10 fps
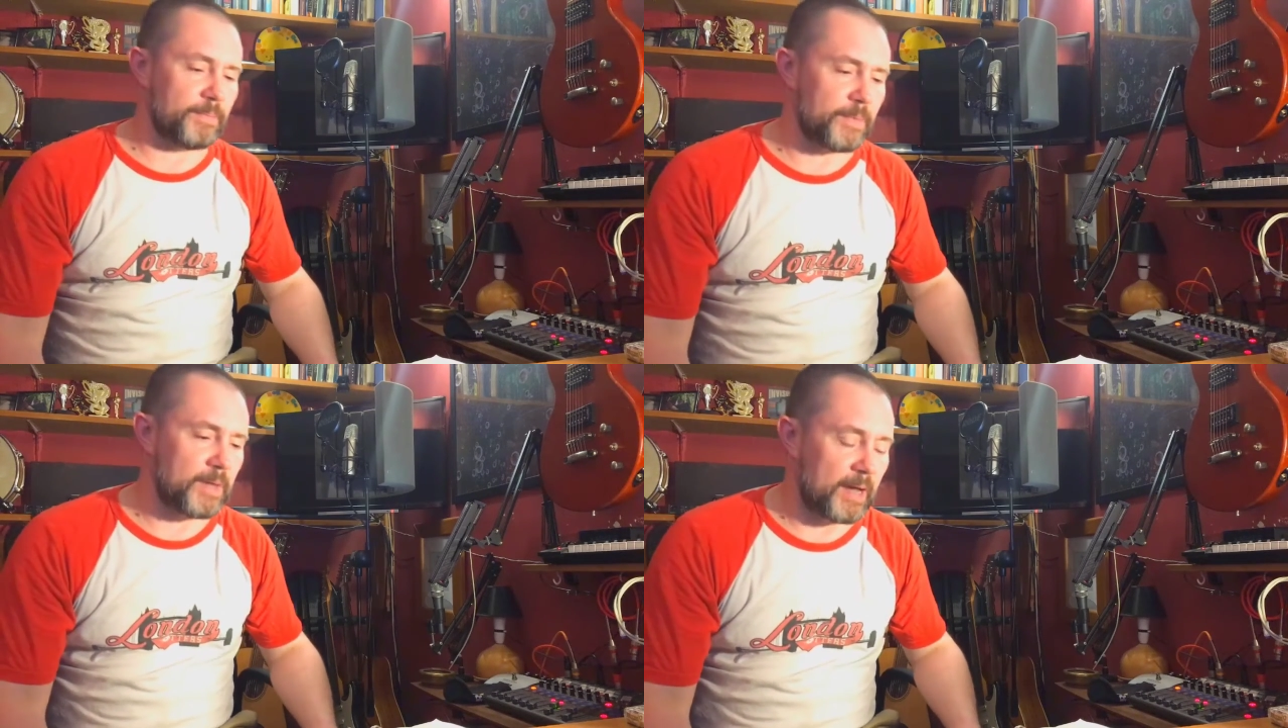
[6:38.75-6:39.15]

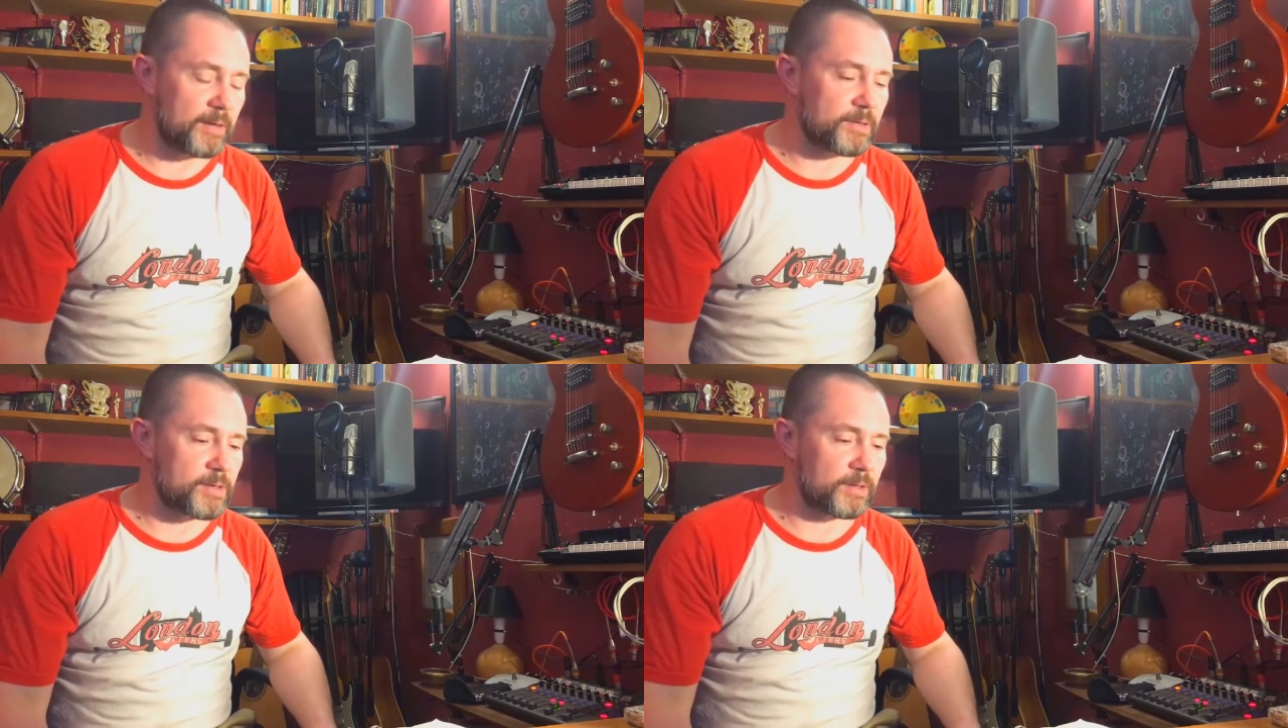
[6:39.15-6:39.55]

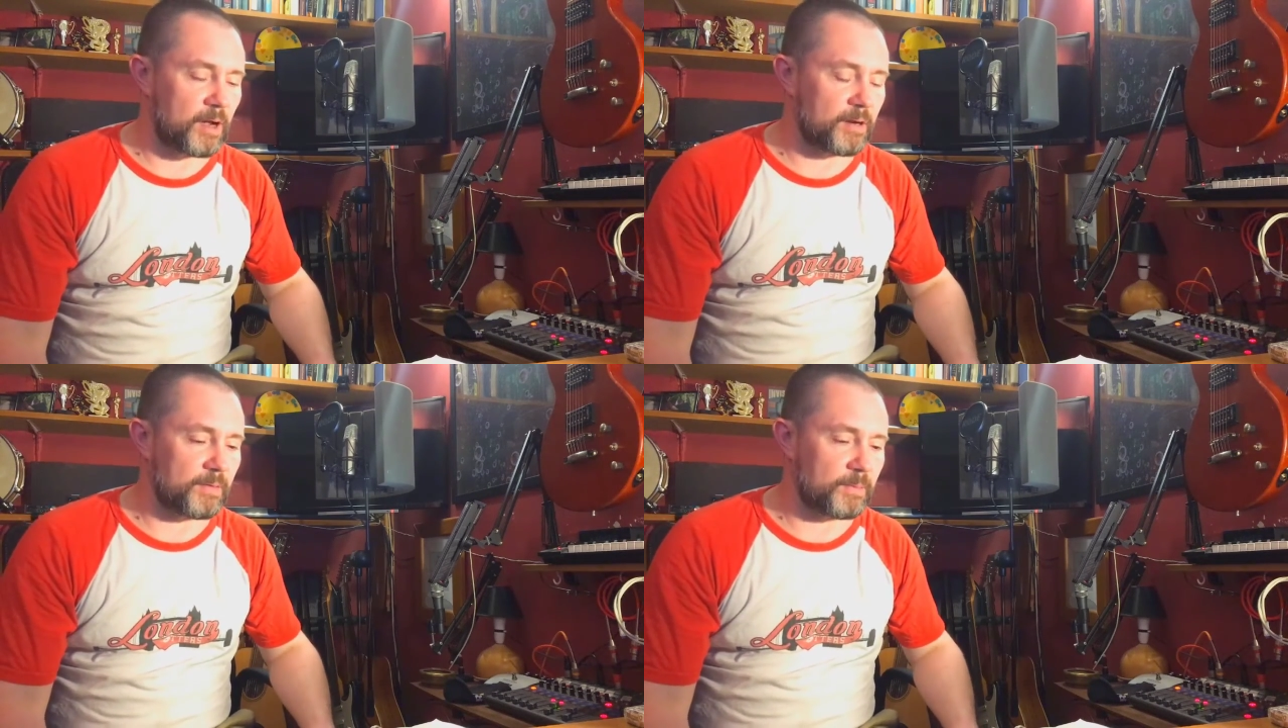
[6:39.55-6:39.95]
it's
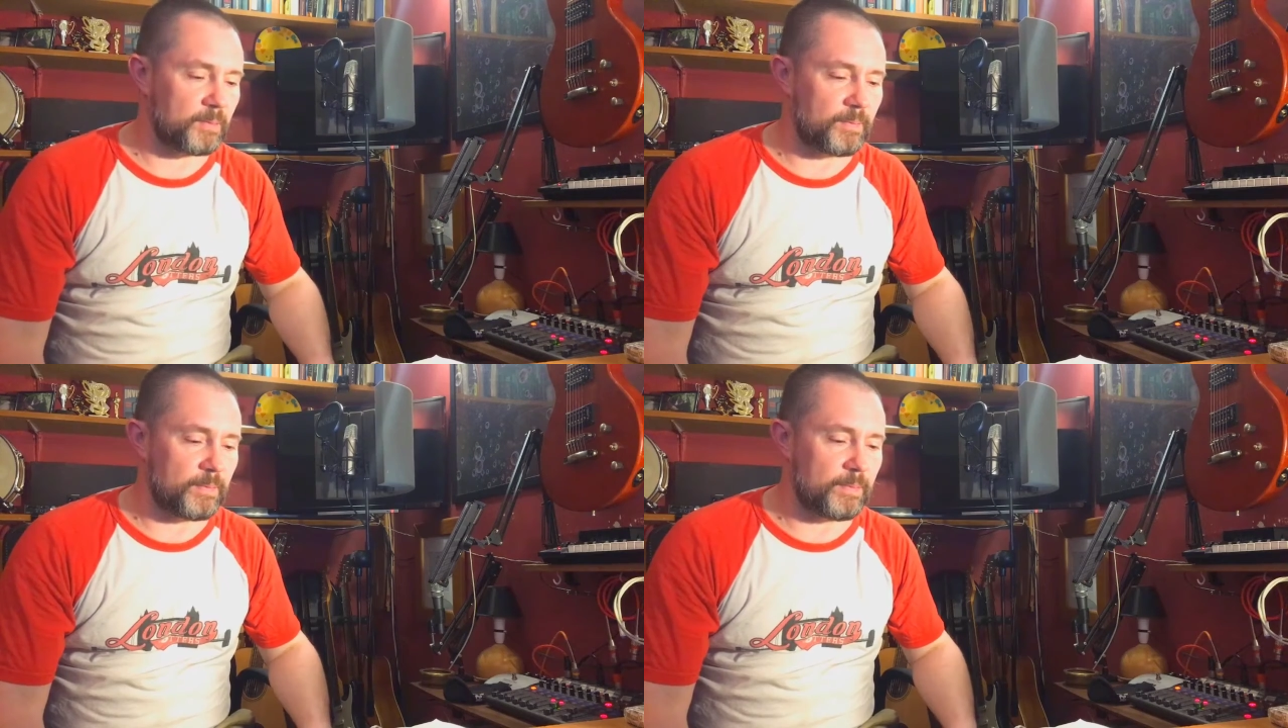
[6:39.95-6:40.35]
kind of
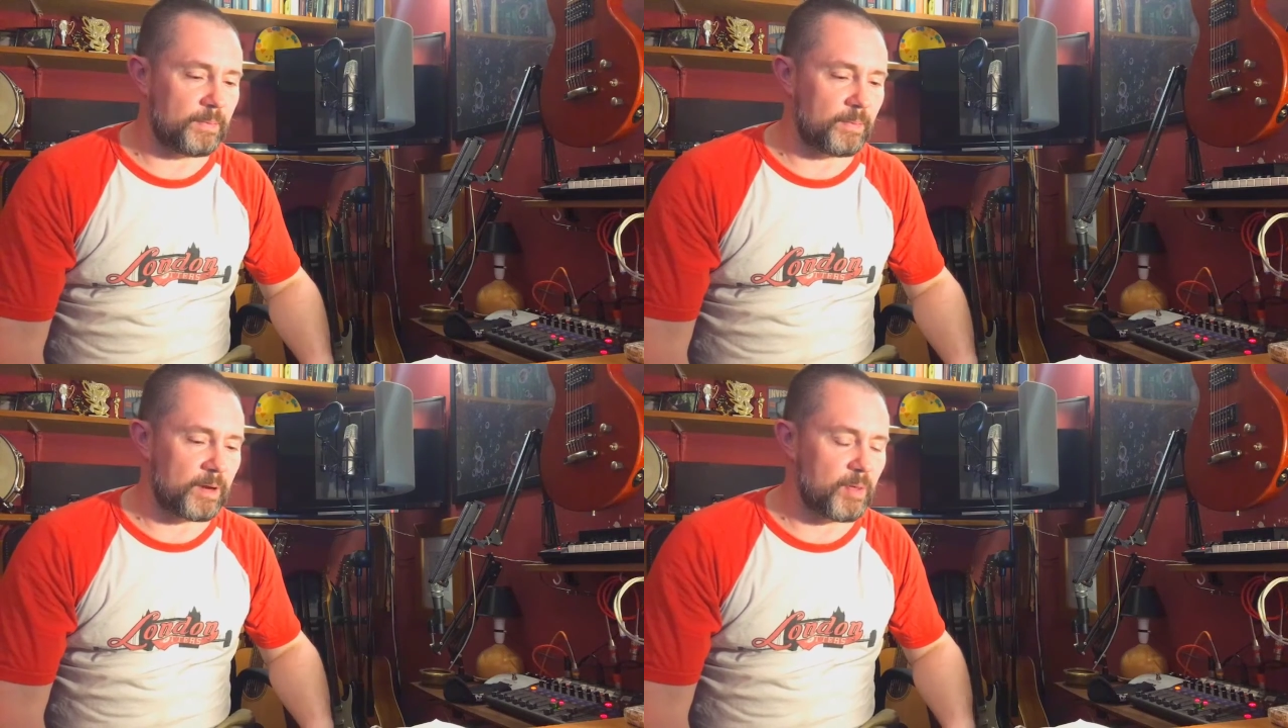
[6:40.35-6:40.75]

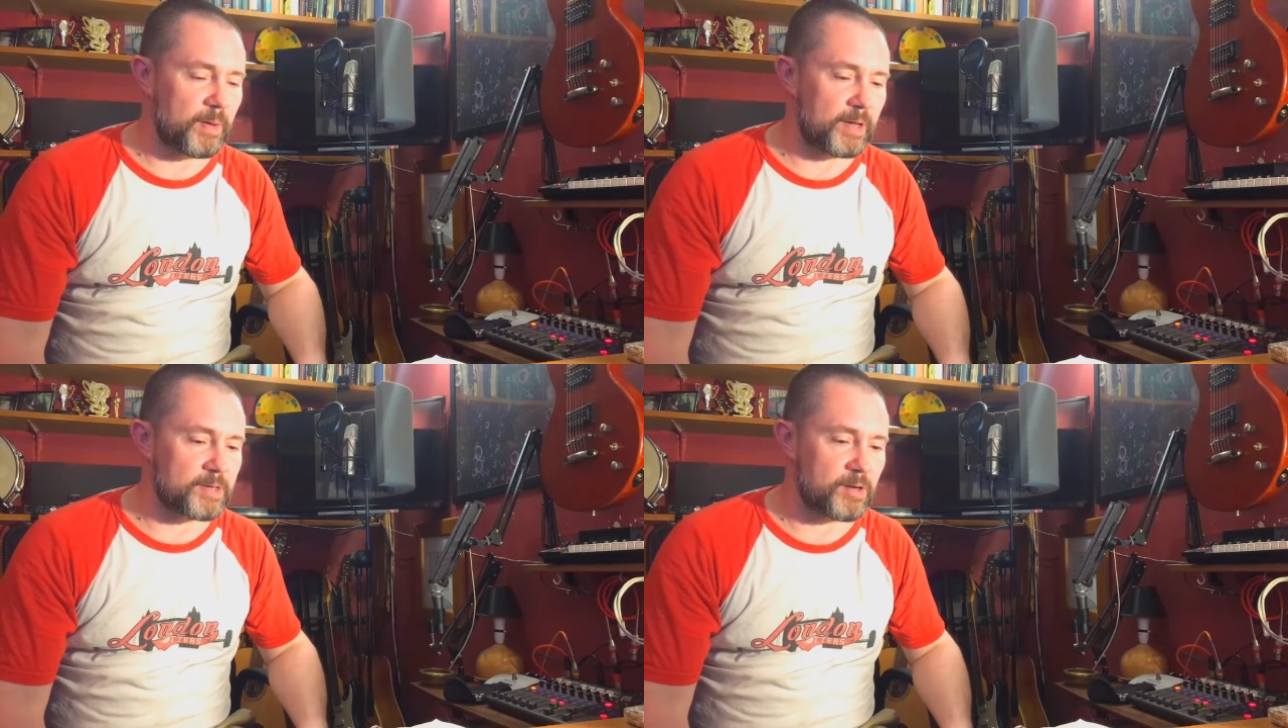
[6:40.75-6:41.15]
one of the
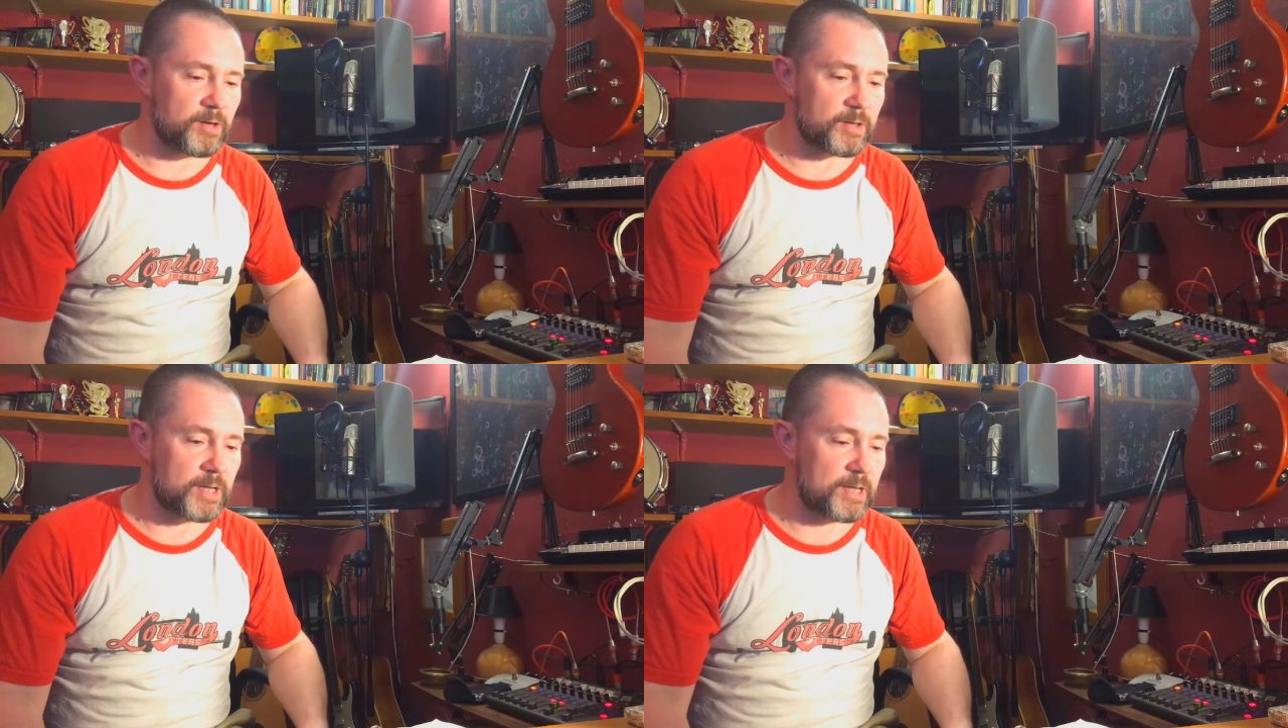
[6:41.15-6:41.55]
biggest
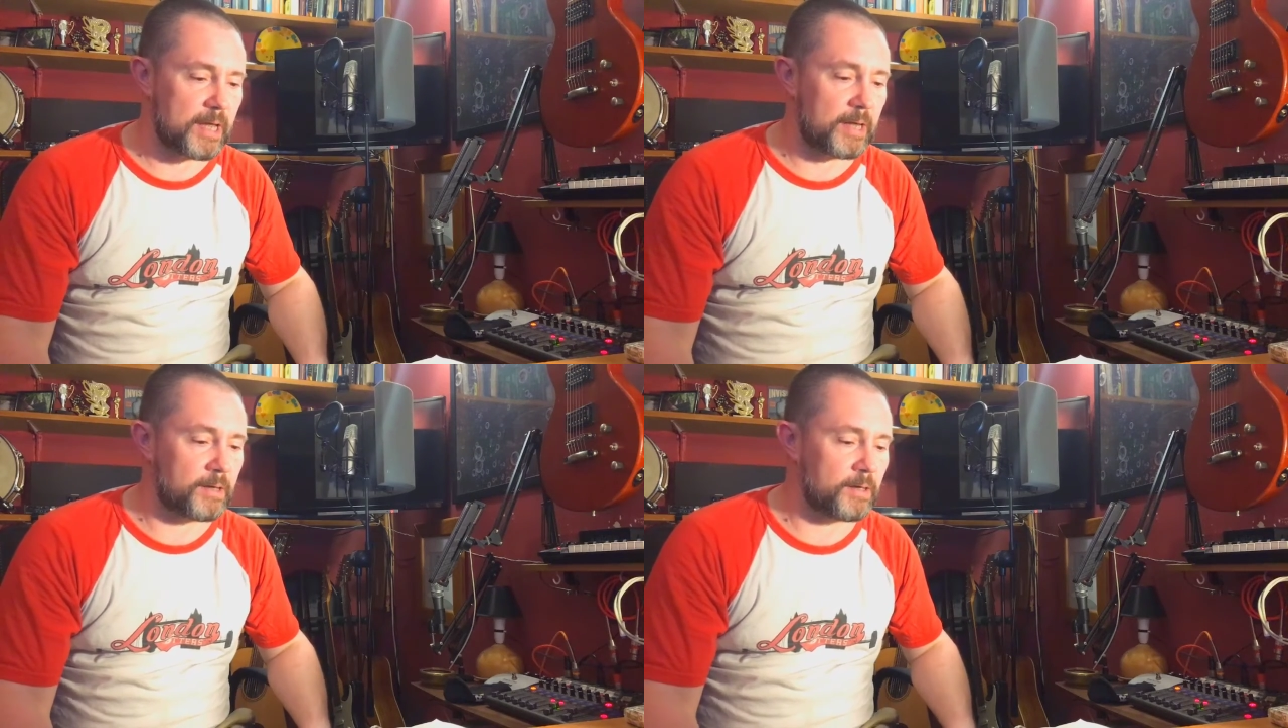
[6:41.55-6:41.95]
hooks in there.